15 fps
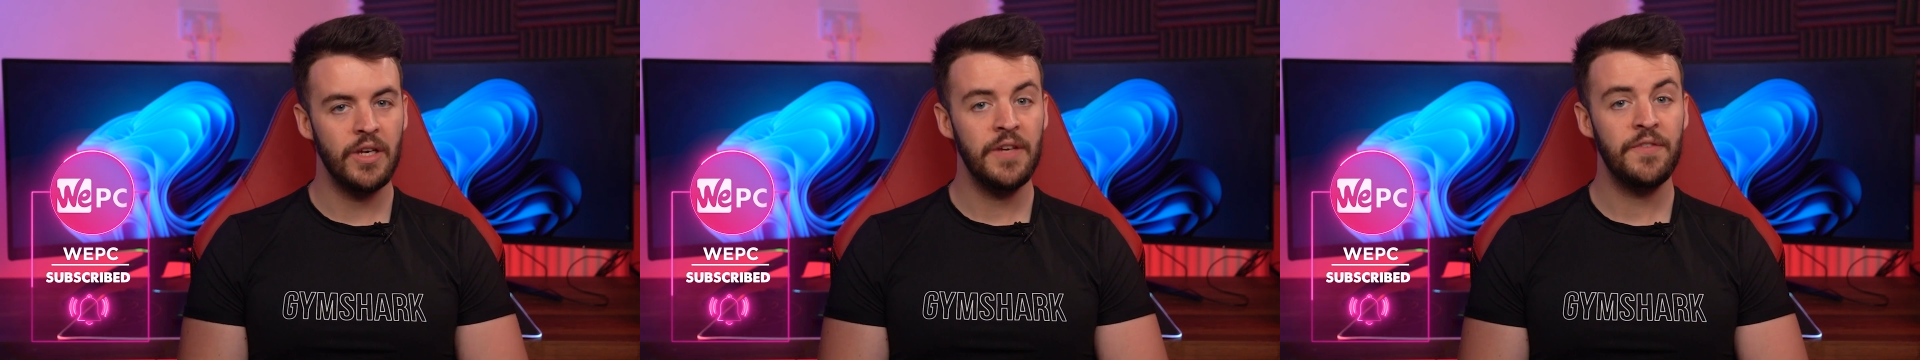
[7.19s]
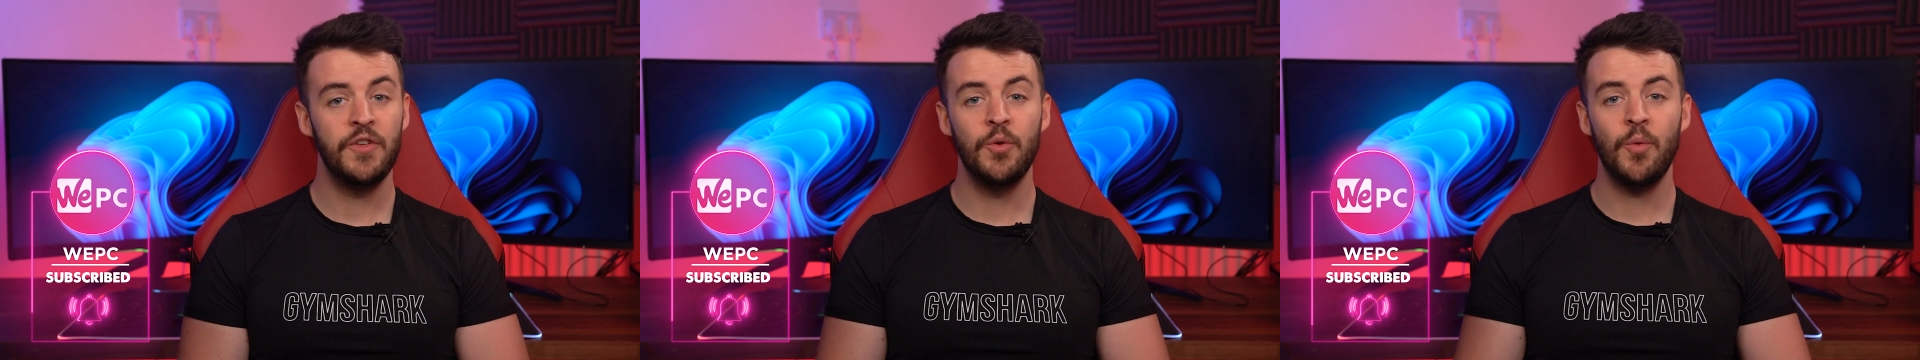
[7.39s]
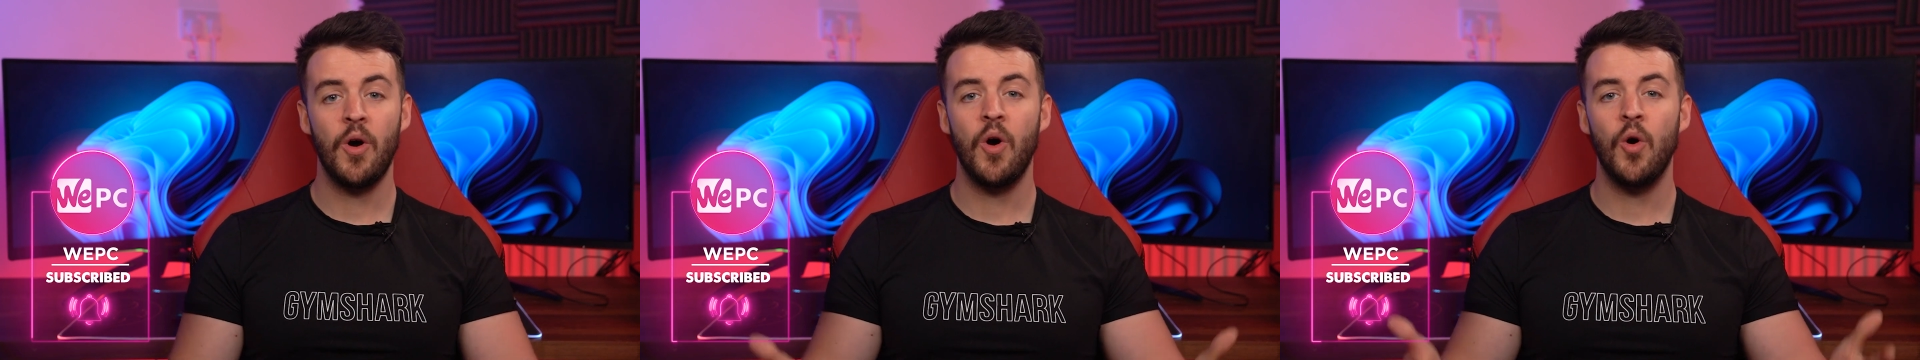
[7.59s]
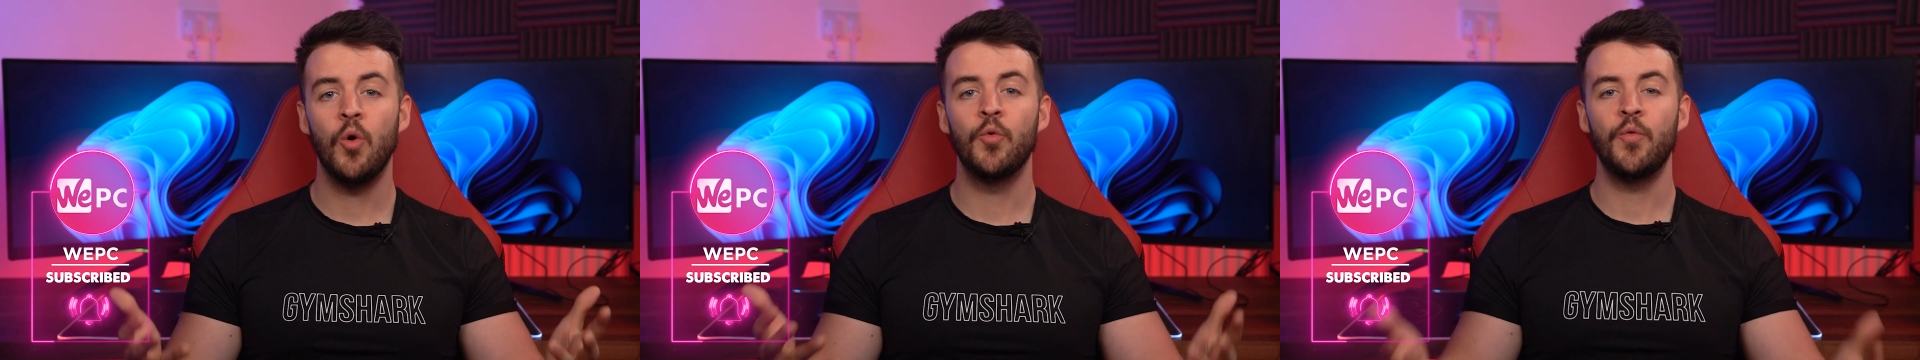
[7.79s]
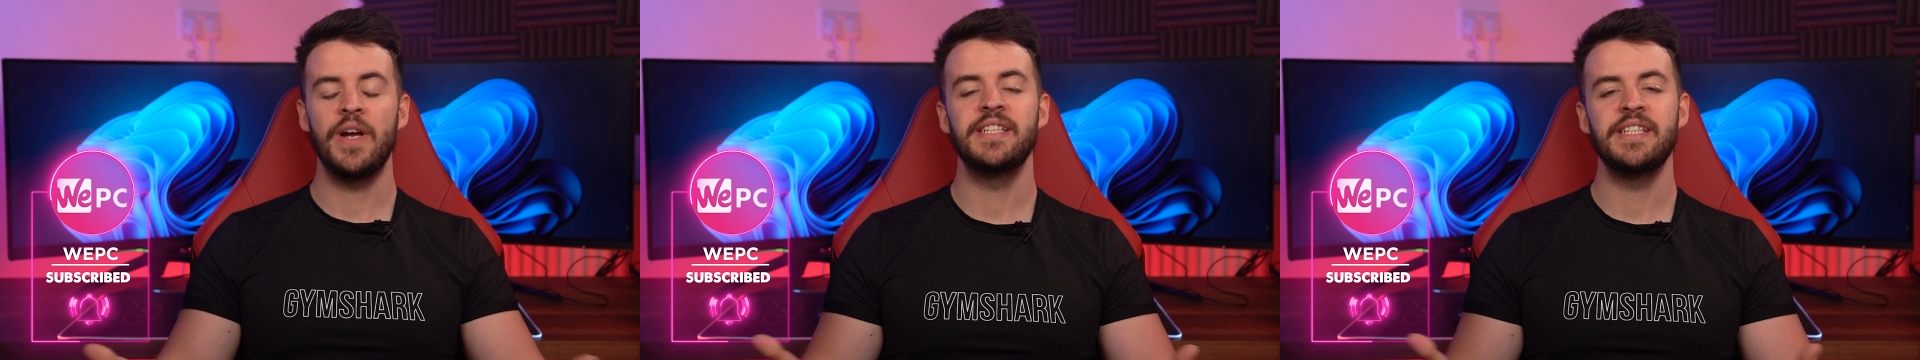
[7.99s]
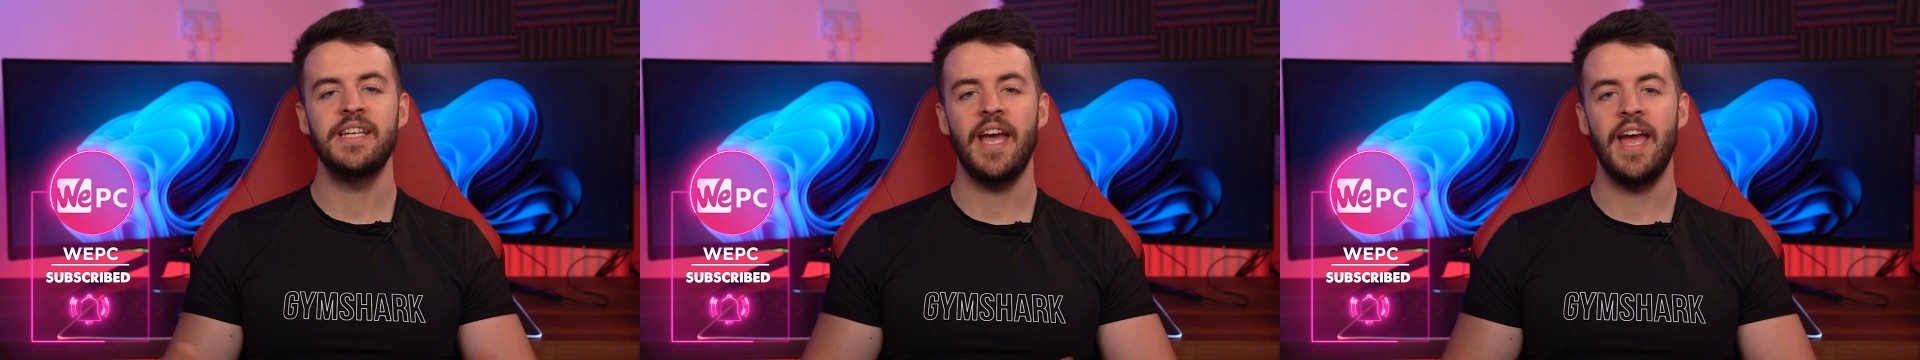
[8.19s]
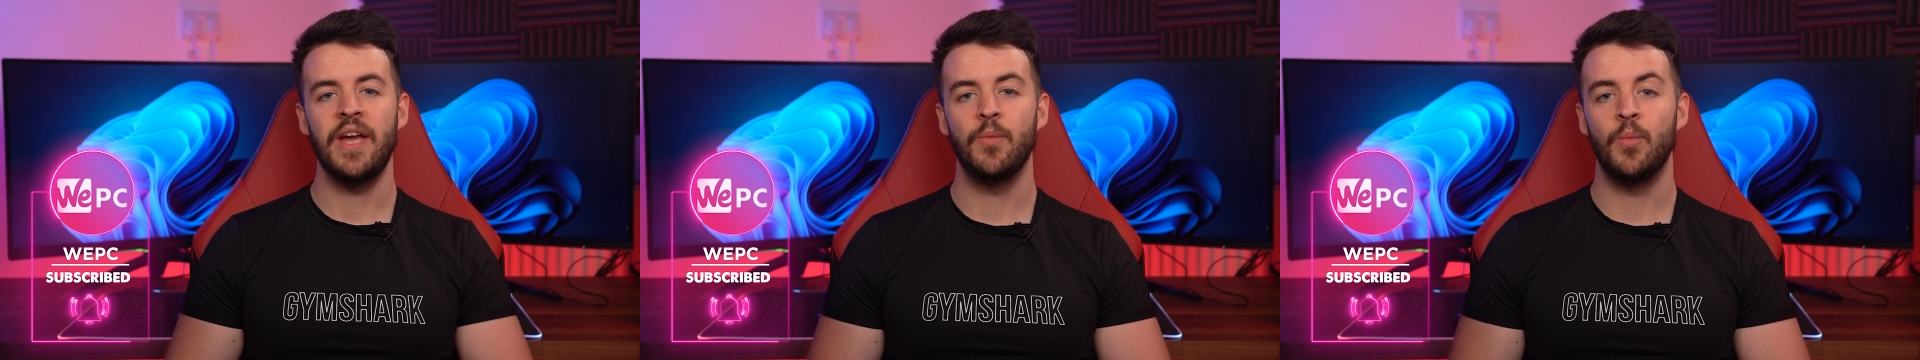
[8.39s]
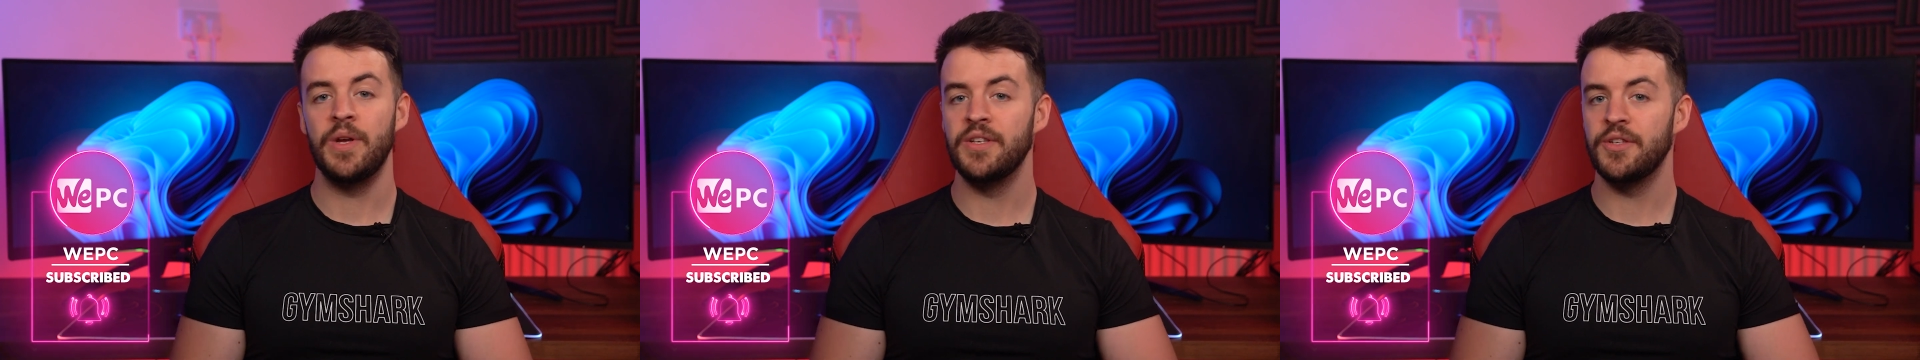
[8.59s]
If you are already a
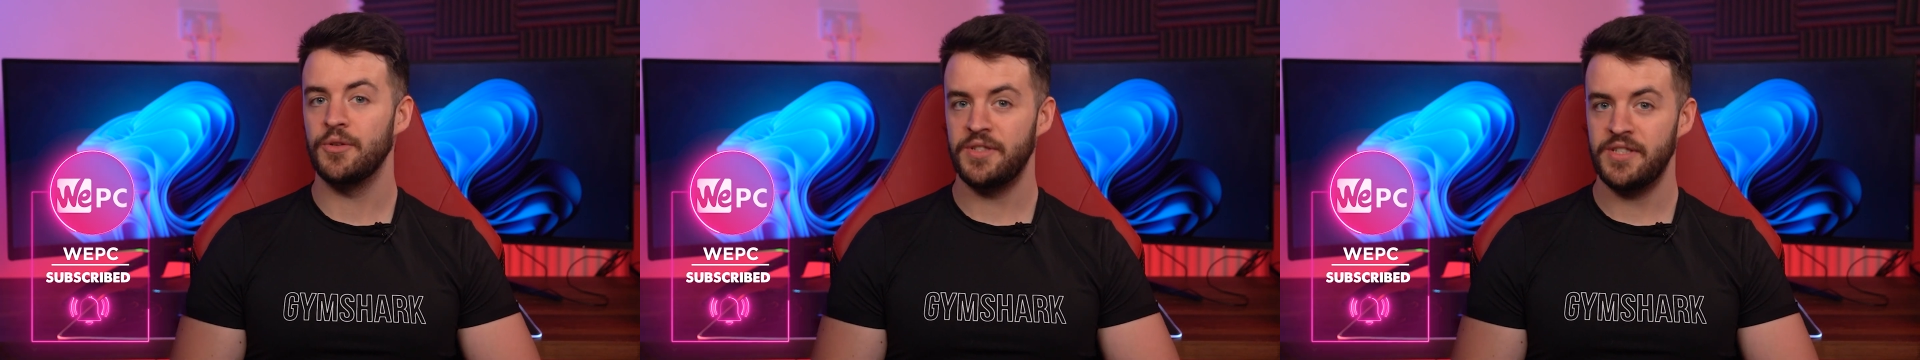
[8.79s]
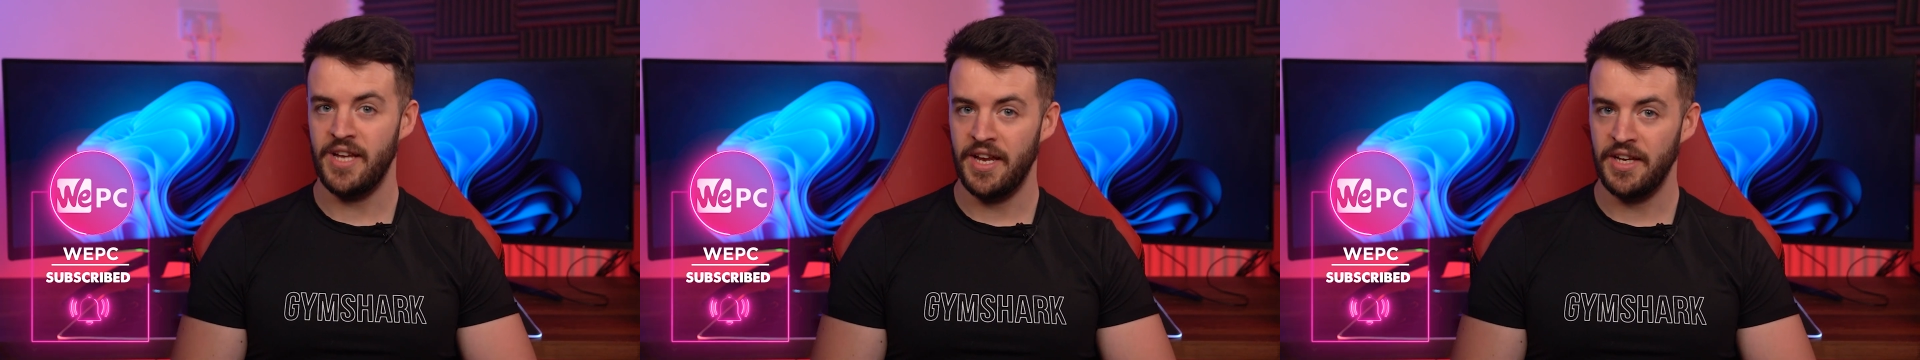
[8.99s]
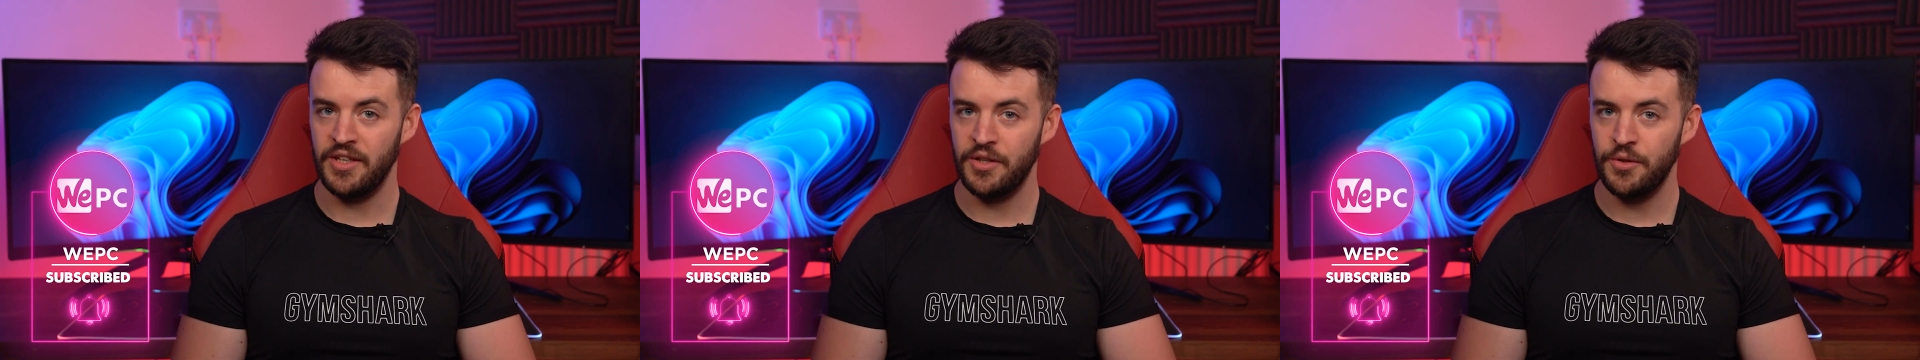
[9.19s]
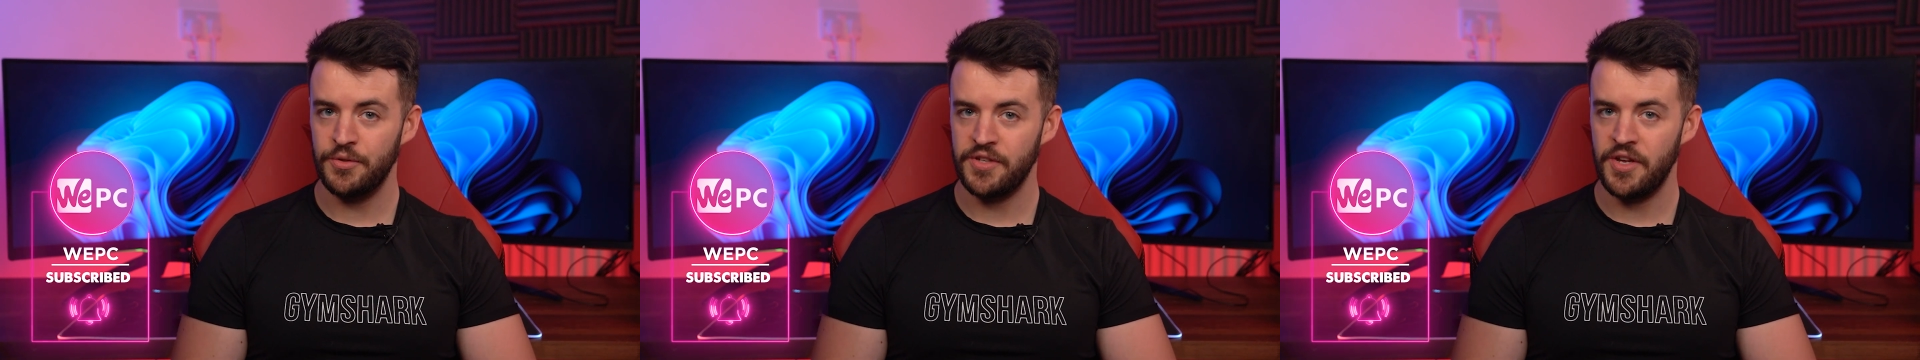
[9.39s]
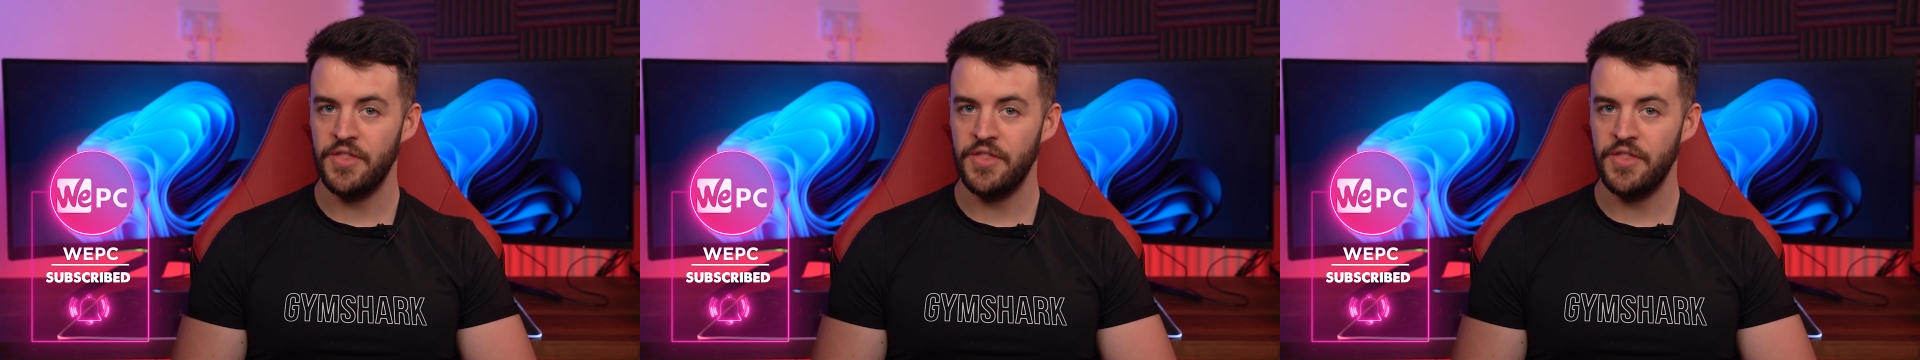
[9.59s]
Windows 10 user,